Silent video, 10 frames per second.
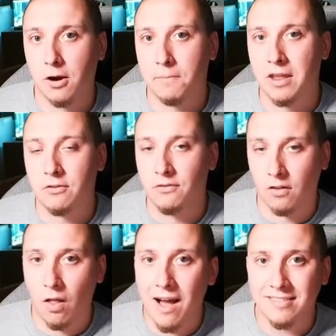our pitch
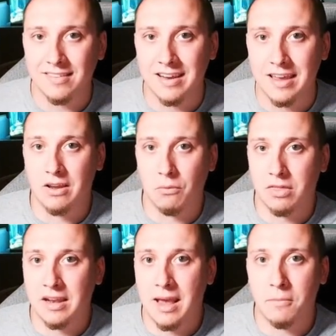velocity
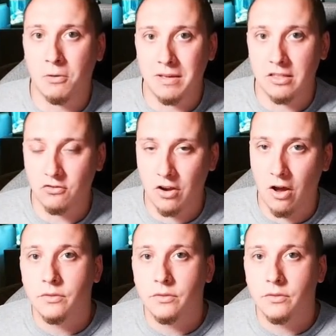within MLB The Show.